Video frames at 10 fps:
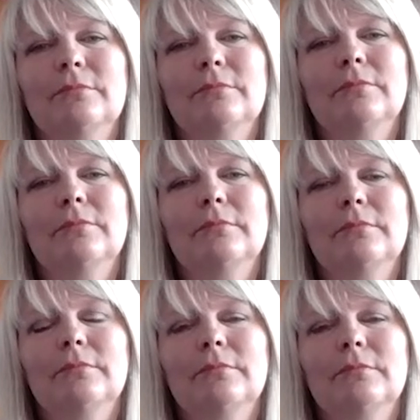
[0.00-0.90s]

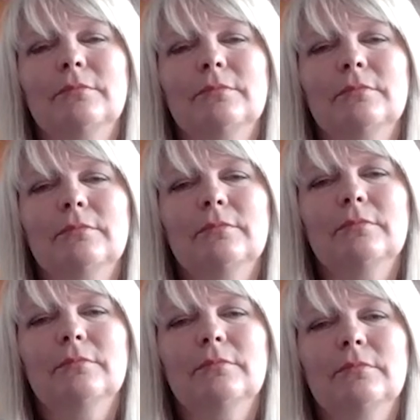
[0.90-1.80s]

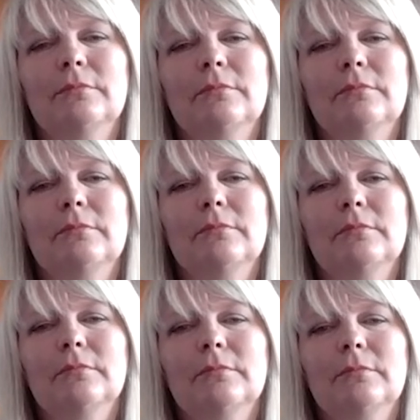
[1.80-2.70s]

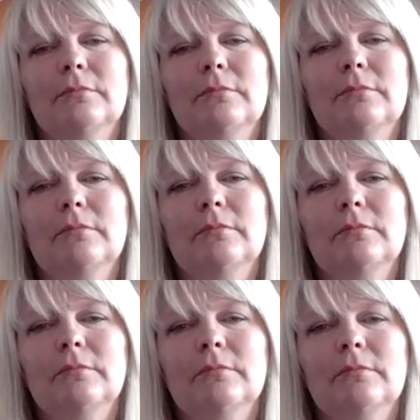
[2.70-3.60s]

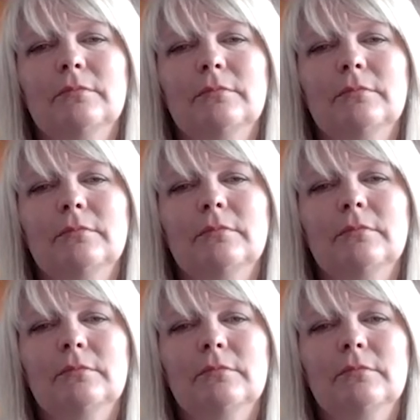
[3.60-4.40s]
(silent)